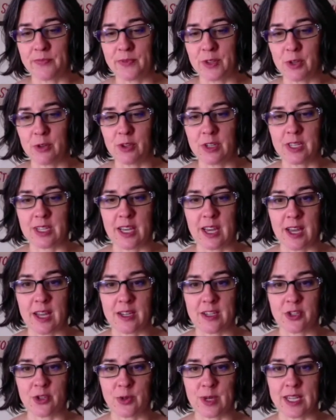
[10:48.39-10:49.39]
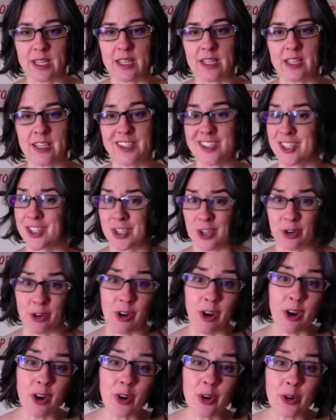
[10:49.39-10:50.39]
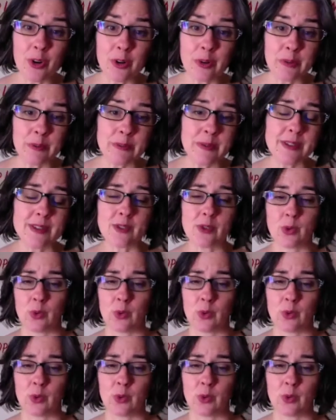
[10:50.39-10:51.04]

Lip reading: You could get shrinkage in your arms,